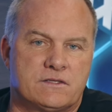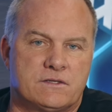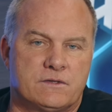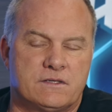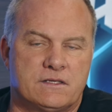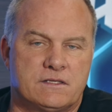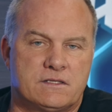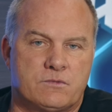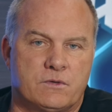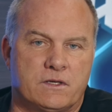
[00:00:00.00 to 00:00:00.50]
and
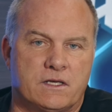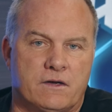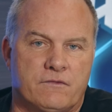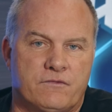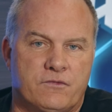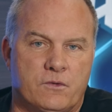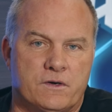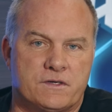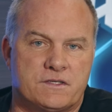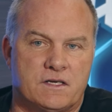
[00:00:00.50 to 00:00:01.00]
it's really
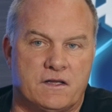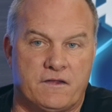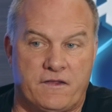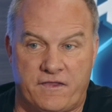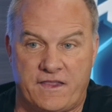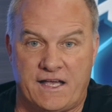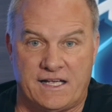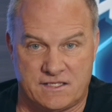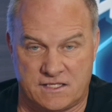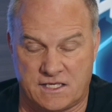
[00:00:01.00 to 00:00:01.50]
unfortunate that
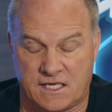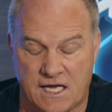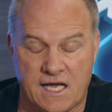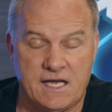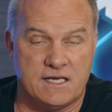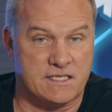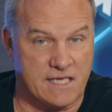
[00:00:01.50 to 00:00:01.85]
that's the case.